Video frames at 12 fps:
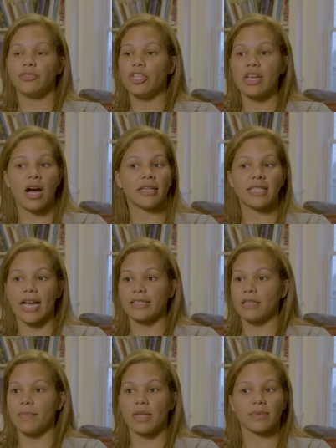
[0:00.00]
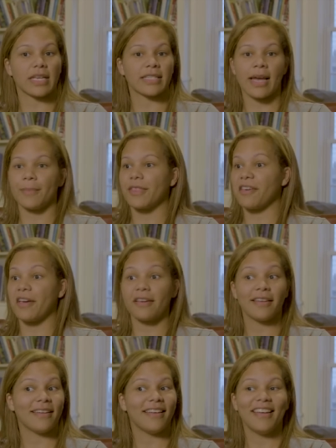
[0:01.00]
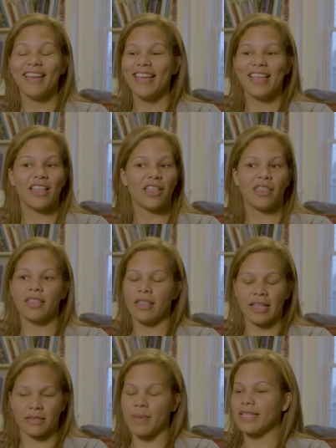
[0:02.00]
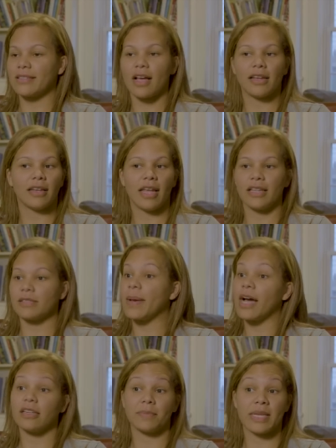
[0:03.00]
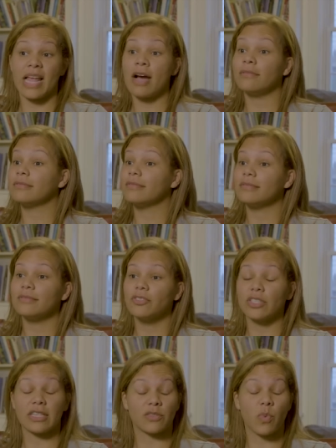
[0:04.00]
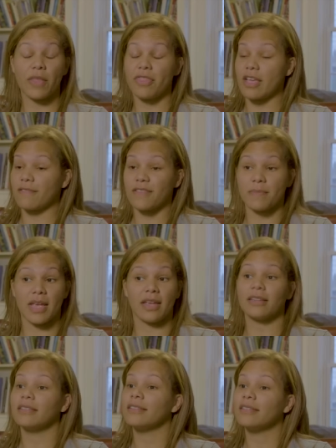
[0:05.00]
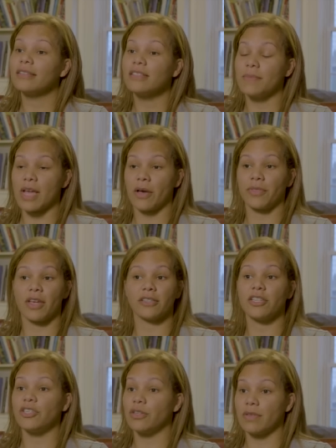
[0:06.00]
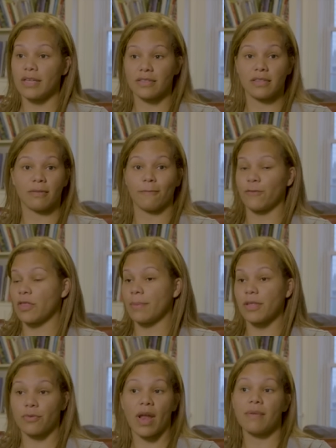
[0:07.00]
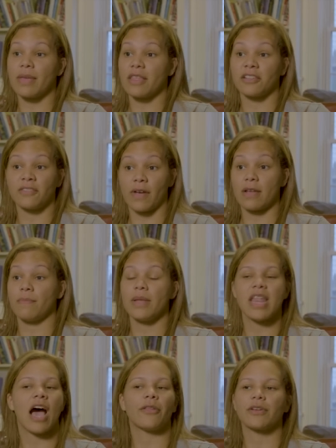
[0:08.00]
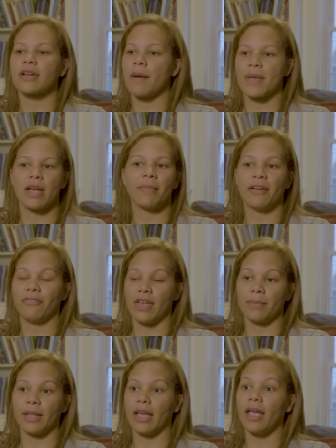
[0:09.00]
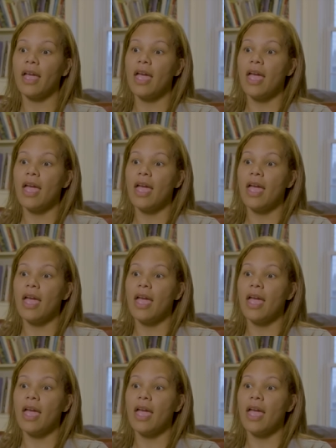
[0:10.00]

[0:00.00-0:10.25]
She contacted me and was like, Tabitha, it's my son and it's my husband now. She said, it's one thing for me to be out there to do this. For them to threaten me, that's fine. But now they're coming at my family.